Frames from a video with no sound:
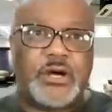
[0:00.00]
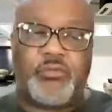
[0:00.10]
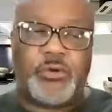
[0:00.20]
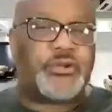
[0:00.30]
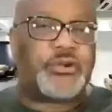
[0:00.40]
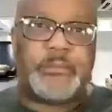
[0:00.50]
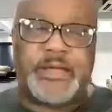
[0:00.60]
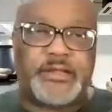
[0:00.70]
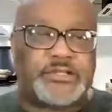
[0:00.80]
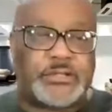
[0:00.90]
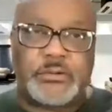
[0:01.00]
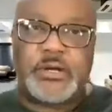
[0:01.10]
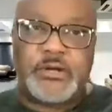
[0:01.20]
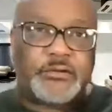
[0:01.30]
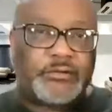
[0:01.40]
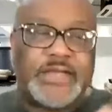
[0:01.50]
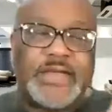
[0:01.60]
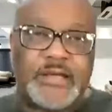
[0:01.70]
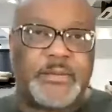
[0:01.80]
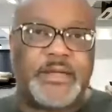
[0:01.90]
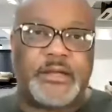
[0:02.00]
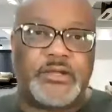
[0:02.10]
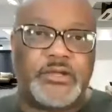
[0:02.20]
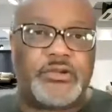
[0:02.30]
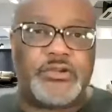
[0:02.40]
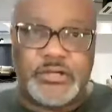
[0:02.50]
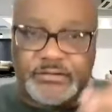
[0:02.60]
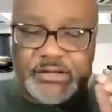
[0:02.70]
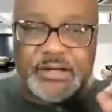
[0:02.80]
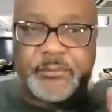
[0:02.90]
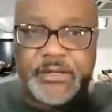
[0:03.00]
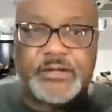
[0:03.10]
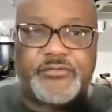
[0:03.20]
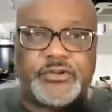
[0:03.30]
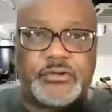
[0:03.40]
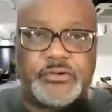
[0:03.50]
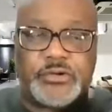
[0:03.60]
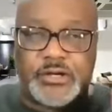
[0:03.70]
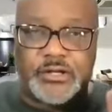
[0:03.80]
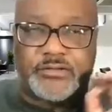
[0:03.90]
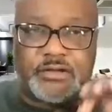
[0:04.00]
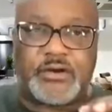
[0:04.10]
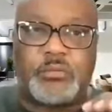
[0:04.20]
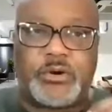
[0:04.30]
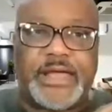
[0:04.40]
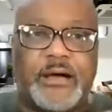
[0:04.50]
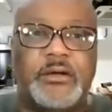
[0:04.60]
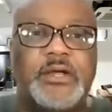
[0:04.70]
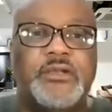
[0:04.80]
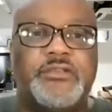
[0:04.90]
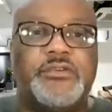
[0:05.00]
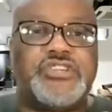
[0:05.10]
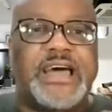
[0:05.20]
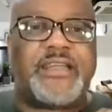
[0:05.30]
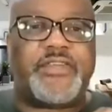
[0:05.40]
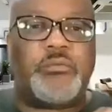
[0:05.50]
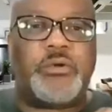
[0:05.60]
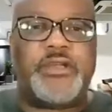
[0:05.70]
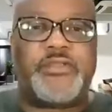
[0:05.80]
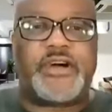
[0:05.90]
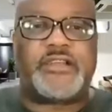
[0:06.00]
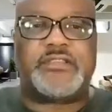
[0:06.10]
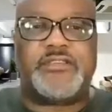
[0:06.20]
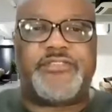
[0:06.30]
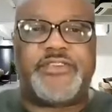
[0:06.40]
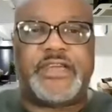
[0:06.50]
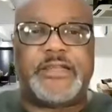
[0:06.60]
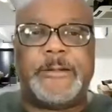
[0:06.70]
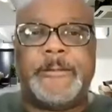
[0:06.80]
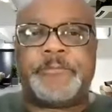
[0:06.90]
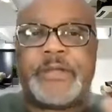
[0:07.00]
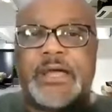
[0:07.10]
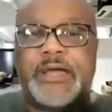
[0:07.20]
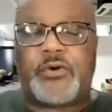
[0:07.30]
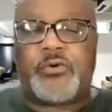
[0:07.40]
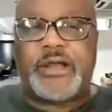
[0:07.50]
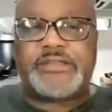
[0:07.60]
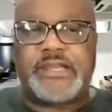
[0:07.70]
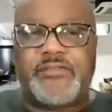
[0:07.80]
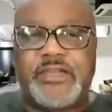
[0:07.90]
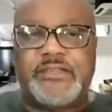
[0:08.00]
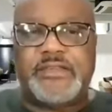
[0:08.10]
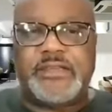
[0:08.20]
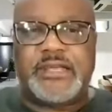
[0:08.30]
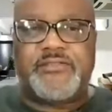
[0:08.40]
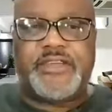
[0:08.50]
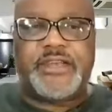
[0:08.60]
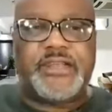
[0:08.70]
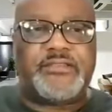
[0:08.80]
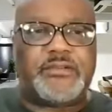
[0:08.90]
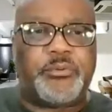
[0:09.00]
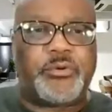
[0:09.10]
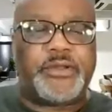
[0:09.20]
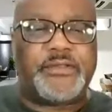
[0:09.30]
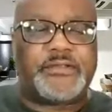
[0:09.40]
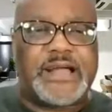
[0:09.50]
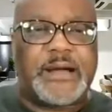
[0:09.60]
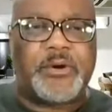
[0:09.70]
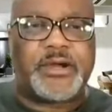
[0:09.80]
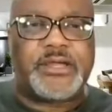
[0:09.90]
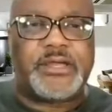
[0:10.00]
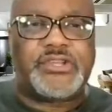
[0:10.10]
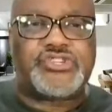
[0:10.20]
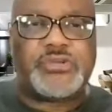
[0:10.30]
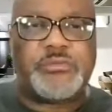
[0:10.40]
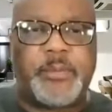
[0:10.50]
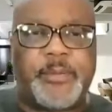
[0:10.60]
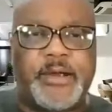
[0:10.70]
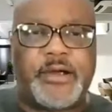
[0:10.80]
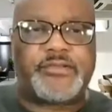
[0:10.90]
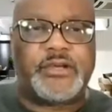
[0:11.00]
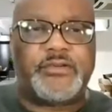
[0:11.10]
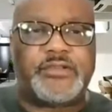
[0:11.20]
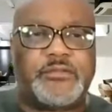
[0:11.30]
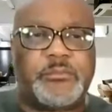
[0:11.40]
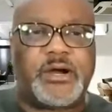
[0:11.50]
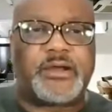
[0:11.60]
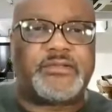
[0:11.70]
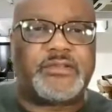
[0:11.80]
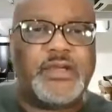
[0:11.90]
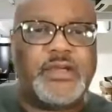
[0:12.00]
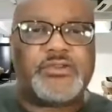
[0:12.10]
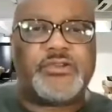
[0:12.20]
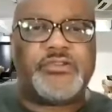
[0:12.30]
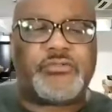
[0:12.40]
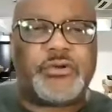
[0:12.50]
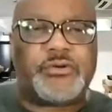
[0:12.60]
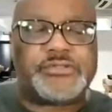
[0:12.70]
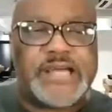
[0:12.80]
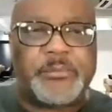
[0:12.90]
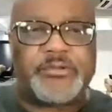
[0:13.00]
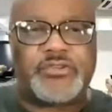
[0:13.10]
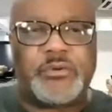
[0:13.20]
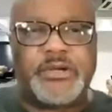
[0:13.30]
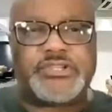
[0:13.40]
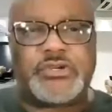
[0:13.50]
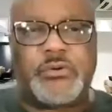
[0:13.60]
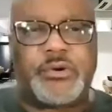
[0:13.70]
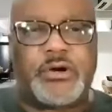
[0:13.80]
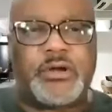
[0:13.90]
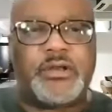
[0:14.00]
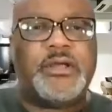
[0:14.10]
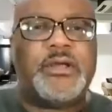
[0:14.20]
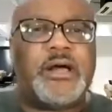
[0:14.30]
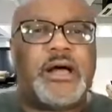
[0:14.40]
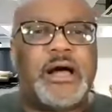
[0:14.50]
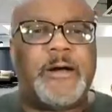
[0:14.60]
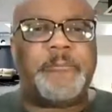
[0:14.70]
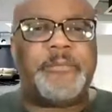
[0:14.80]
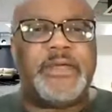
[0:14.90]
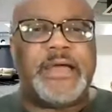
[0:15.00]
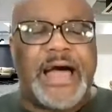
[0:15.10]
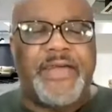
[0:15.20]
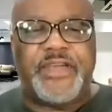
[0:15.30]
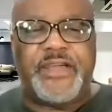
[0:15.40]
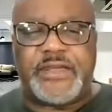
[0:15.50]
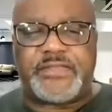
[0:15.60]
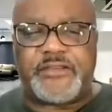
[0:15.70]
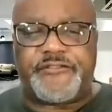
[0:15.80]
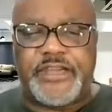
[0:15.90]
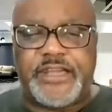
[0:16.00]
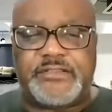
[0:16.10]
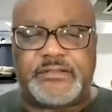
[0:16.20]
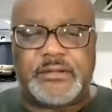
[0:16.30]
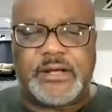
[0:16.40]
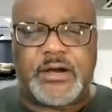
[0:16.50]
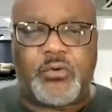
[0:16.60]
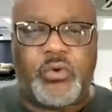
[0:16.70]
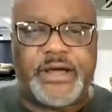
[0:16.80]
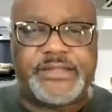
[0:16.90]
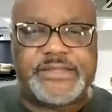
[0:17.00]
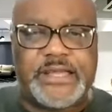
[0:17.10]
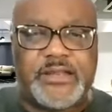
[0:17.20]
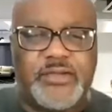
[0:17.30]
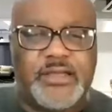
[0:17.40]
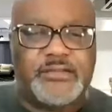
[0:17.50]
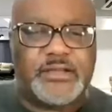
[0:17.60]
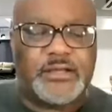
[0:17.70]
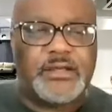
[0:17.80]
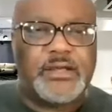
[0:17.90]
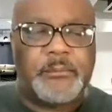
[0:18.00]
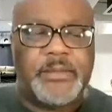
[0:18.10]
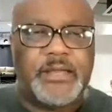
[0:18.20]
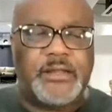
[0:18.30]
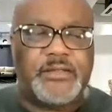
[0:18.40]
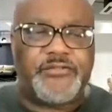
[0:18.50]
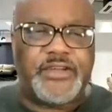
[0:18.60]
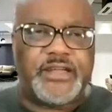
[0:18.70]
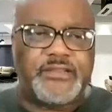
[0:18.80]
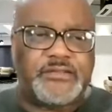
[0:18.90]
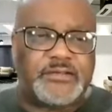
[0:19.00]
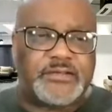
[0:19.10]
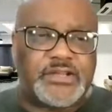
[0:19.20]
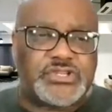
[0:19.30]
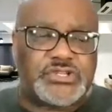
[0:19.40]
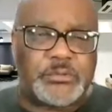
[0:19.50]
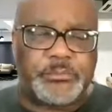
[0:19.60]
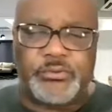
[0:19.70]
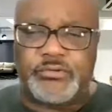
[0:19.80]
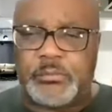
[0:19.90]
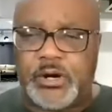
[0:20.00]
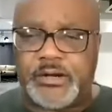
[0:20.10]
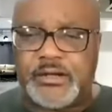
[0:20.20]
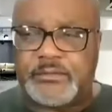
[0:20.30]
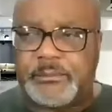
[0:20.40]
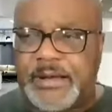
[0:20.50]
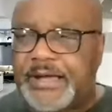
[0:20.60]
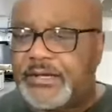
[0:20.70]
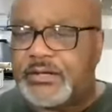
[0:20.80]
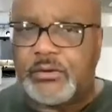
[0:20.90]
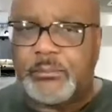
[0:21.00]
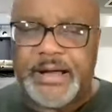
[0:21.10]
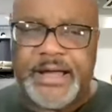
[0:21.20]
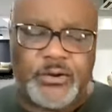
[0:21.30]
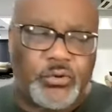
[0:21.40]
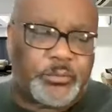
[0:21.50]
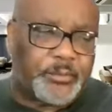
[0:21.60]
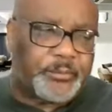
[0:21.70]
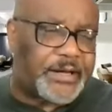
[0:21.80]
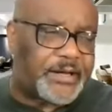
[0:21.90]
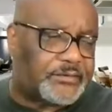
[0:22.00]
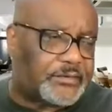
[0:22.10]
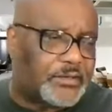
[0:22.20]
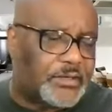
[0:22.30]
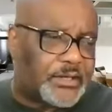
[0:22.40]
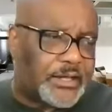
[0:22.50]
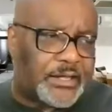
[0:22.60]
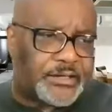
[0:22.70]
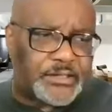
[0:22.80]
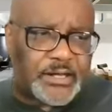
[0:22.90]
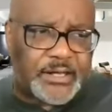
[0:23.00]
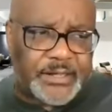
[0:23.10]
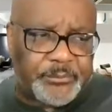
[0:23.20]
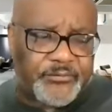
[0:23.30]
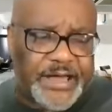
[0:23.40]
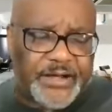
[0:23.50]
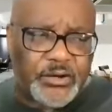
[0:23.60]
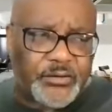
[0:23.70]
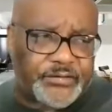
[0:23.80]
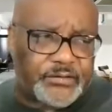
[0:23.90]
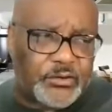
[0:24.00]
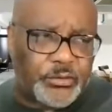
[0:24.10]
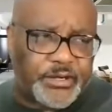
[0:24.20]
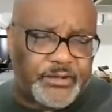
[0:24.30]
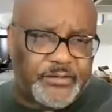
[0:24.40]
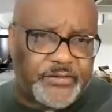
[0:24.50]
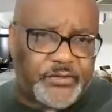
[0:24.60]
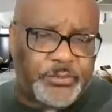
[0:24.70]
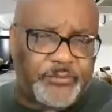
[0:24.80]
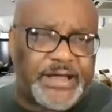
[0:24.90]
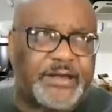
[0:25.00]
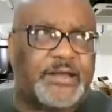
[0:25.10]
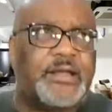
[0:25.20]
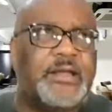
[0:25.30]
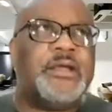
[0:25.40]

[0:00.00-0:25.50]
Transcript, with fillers: of what you're committed to. So stay committed. You're it's gonna be good for you. You're gonna it's gonna work out. So Jonathan, what are your thoughts on the Fed? and the quantitative easing infinity supporting the stock market and should we prepare ourselves in these markets during this critical time with so much going on um, I think that the Fed's uh, quantitative easing, meaning the Fed's decision to boost markets by you know buying corporate bonds and and uh, and providing all this liquidity that they're providing,